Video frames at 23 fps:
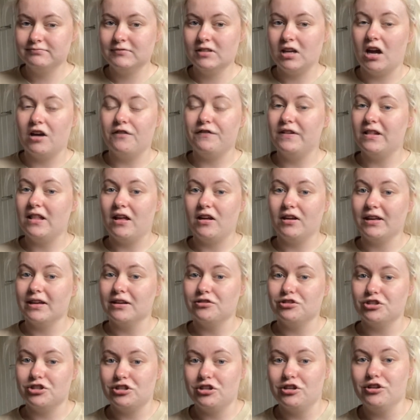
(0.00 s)
I feel like it'll
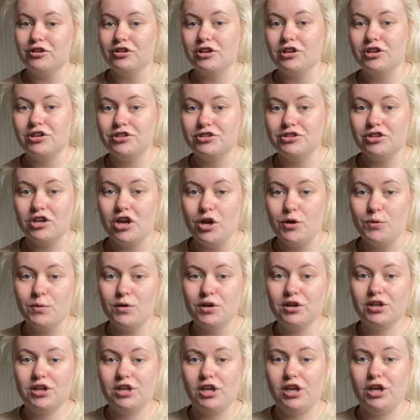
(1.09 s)
just look so
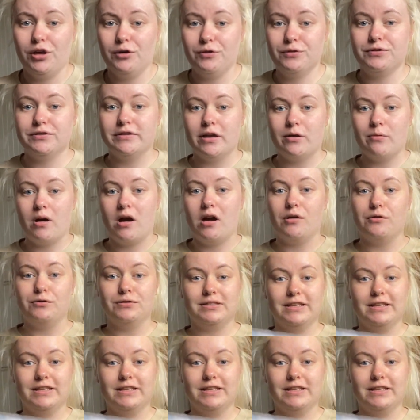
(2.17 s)
cute. So I was